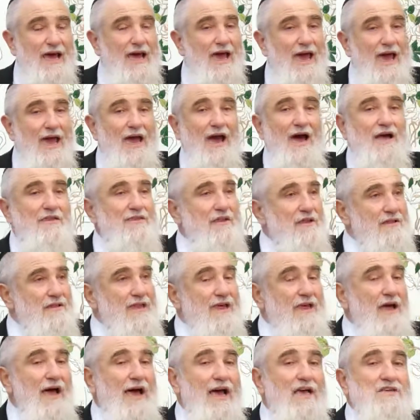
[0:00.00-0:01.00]
Hey,
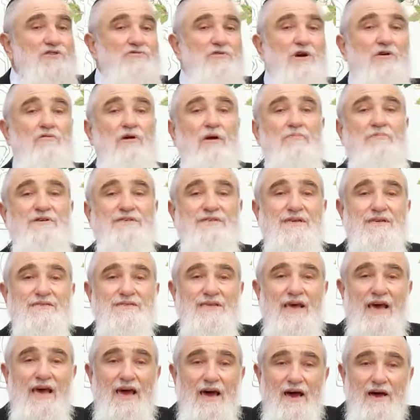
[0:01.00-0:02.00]
the, the Ezra represents
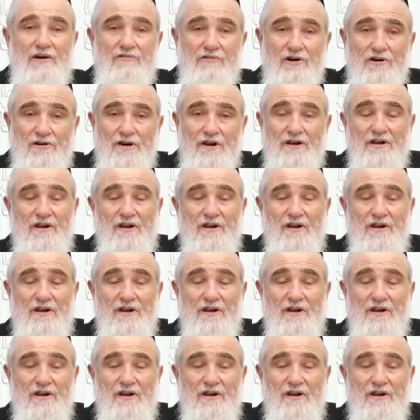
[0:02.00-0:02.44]
the Hey Achron,